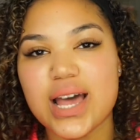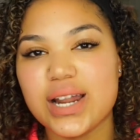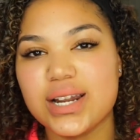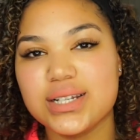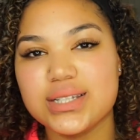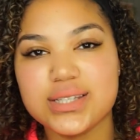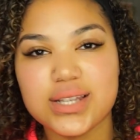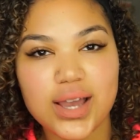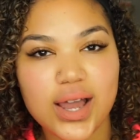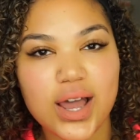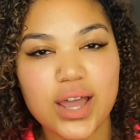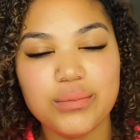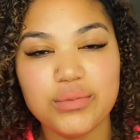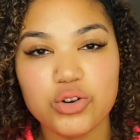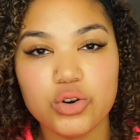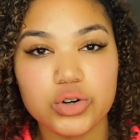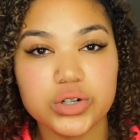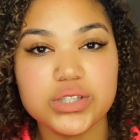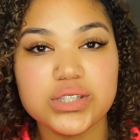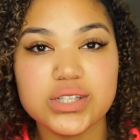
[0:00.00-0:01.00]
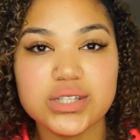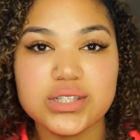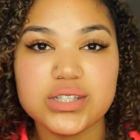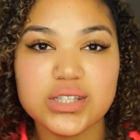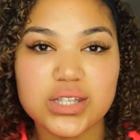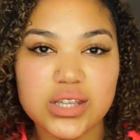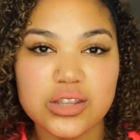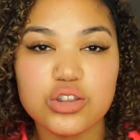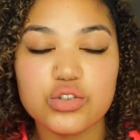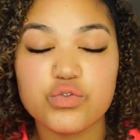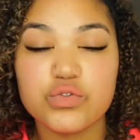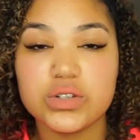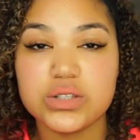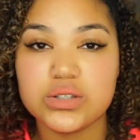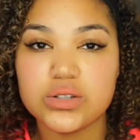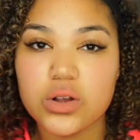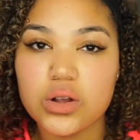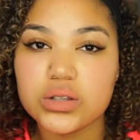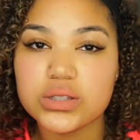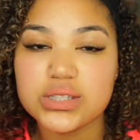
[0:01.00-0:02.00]
at a time in order to see the
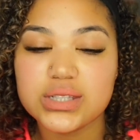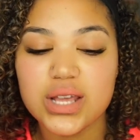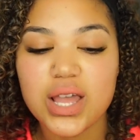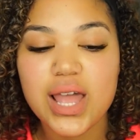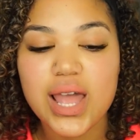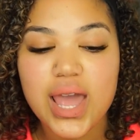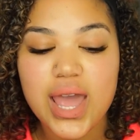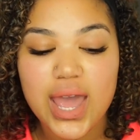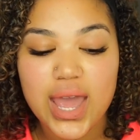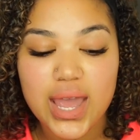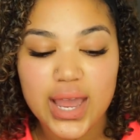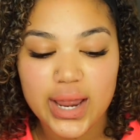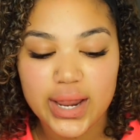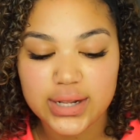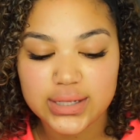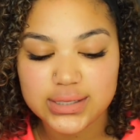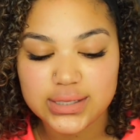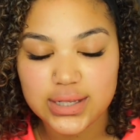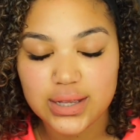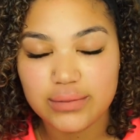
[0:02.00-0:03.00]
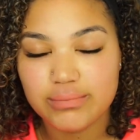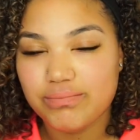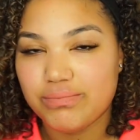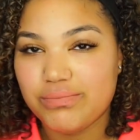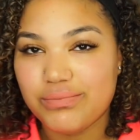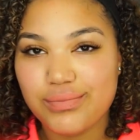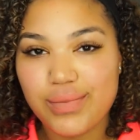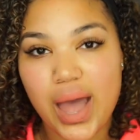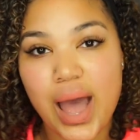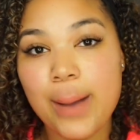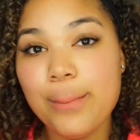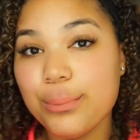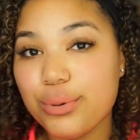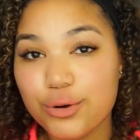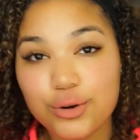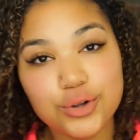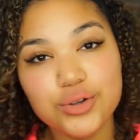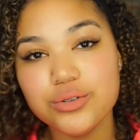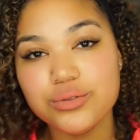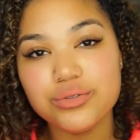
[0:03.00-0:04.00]
results. And I'm
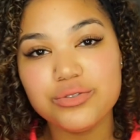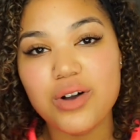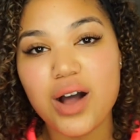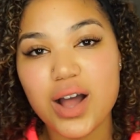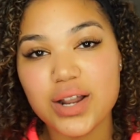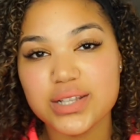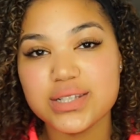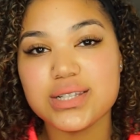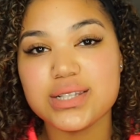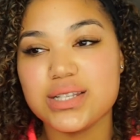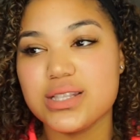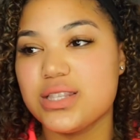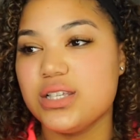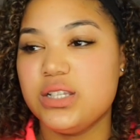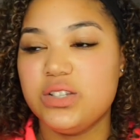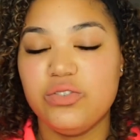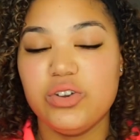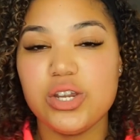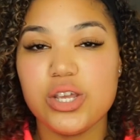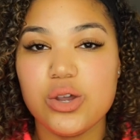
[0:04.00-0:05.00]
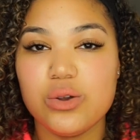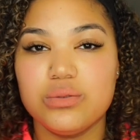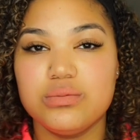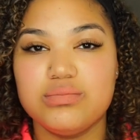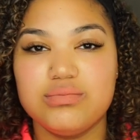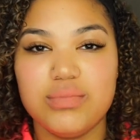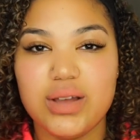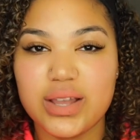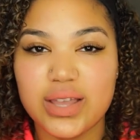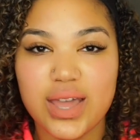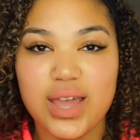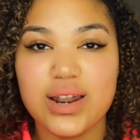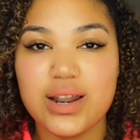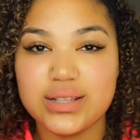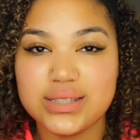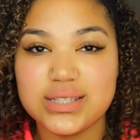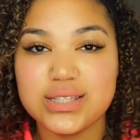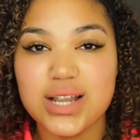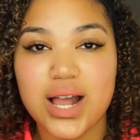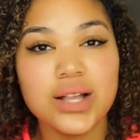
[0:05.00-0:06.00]
proof, honestly. This video, again,
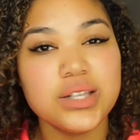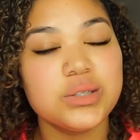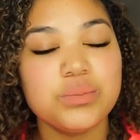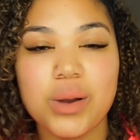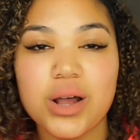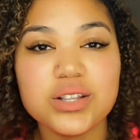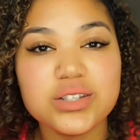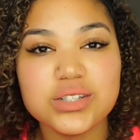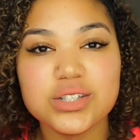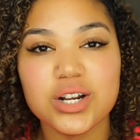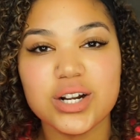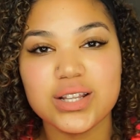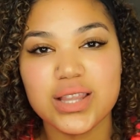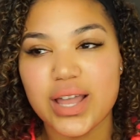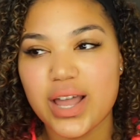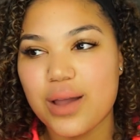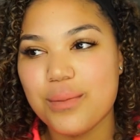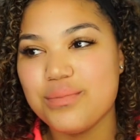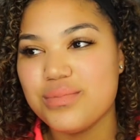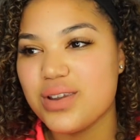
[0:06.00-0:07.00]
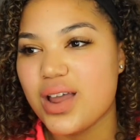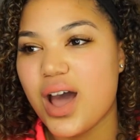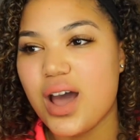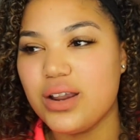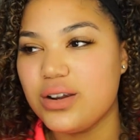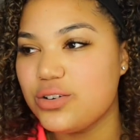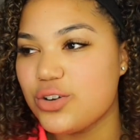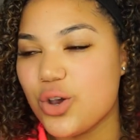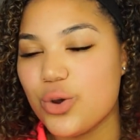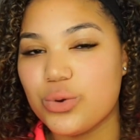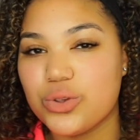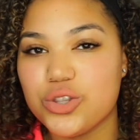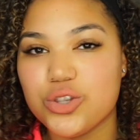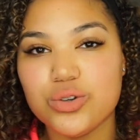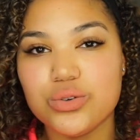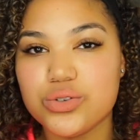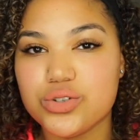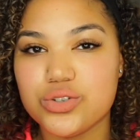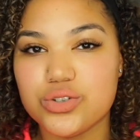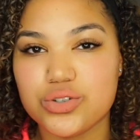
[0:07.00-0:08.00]
it's not sponsored. Like, I'm not no
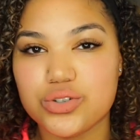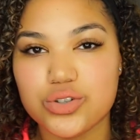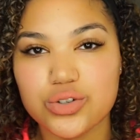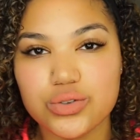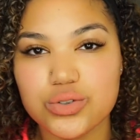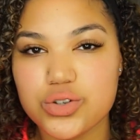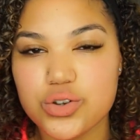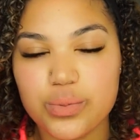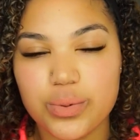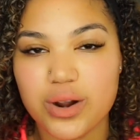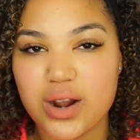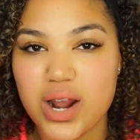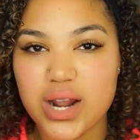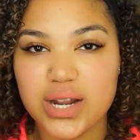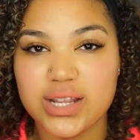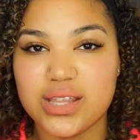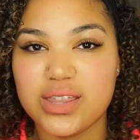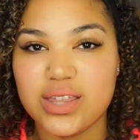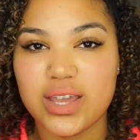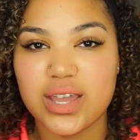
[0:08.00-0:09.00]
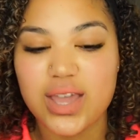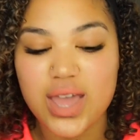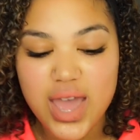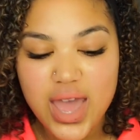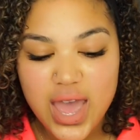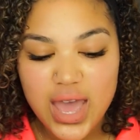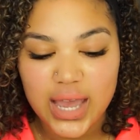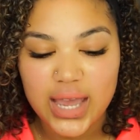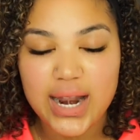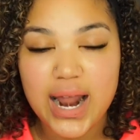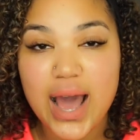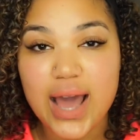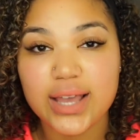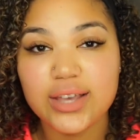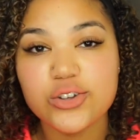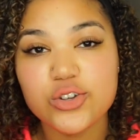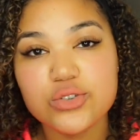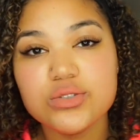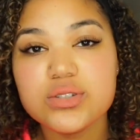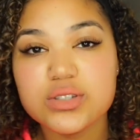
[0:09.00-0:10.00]
huge YouTuber or anything, and I
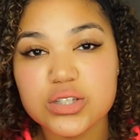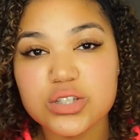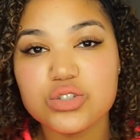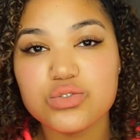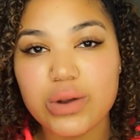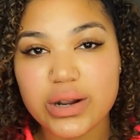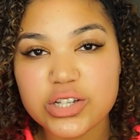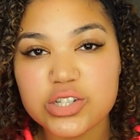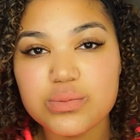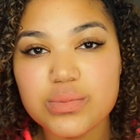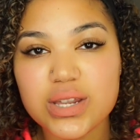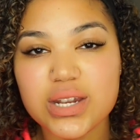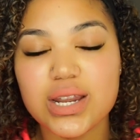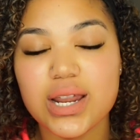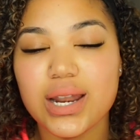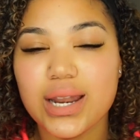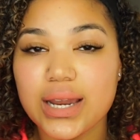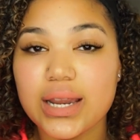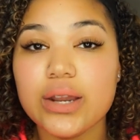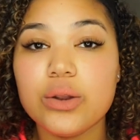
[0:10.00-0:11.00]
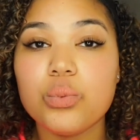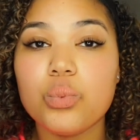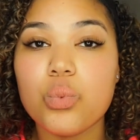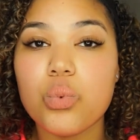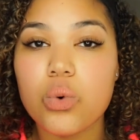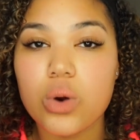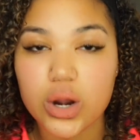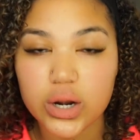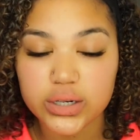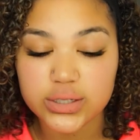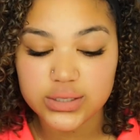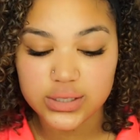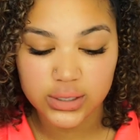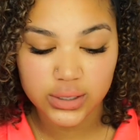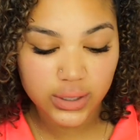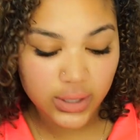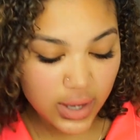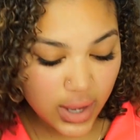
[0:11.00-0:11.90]
used this regimen and it worked.